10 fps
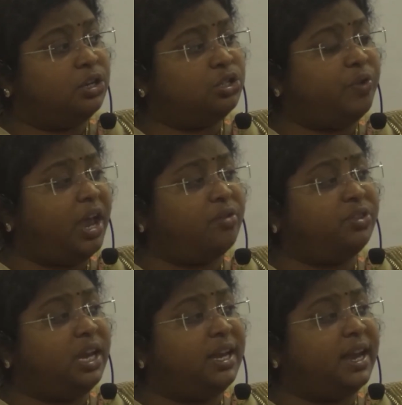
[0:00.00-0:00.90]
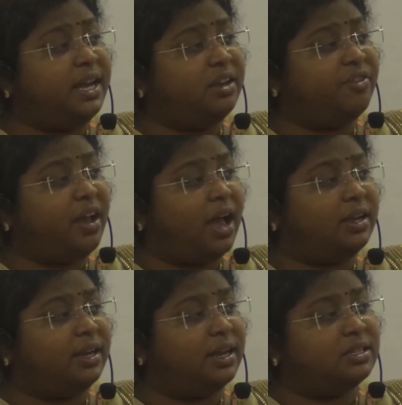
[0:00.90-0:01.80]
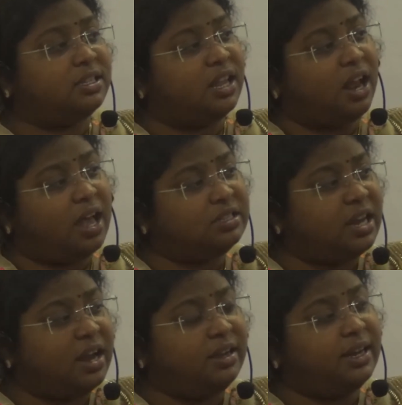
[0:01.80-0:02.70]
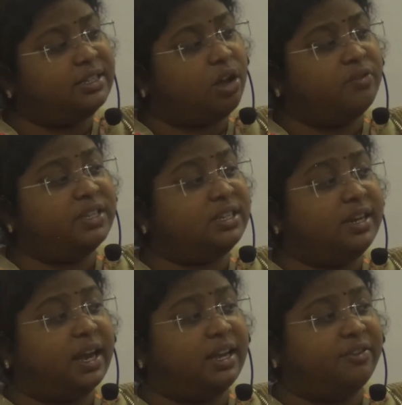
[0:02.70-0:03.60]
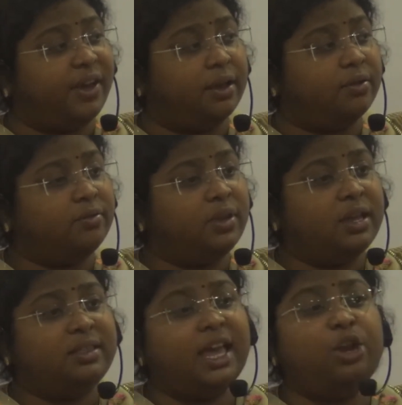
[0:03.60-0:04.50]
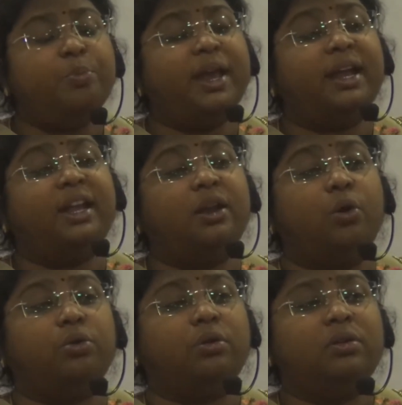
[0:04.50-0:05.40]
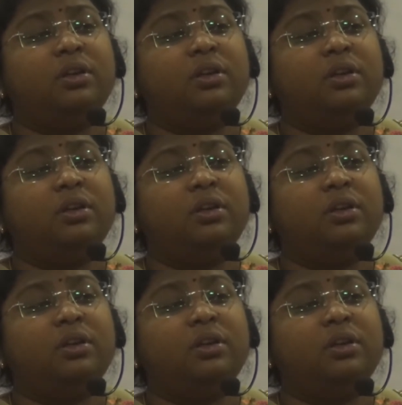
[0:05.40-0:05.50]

So, we have 395 articles. The last article is always 395. Then you may get a doubt.